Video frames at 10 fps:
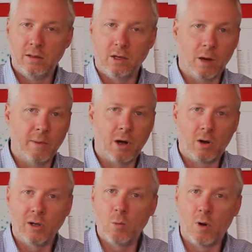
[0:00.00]
The government
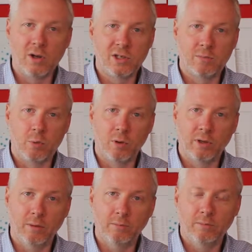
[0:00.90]
already wanted to
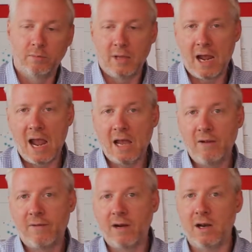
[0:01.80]
support them. They had
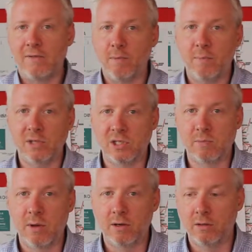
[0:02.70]
to find a different
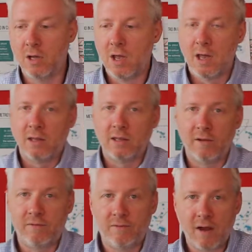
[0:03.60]
business model.
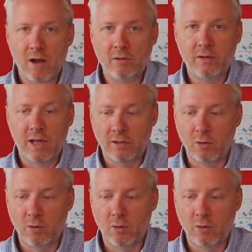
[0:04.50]
They found that